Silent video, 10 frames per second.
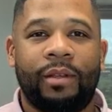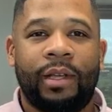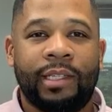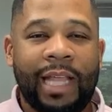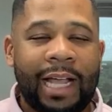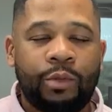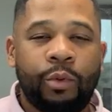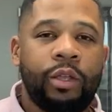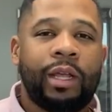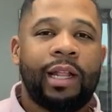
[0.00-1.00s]
Because that's
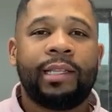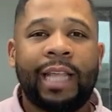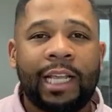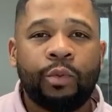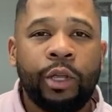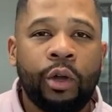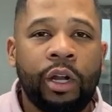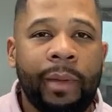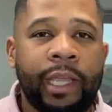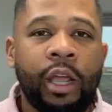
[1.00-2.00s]
where you that, that's where you're
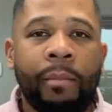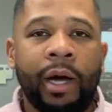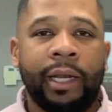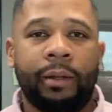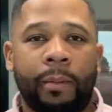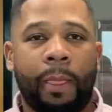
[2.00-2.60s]
gonna make your money.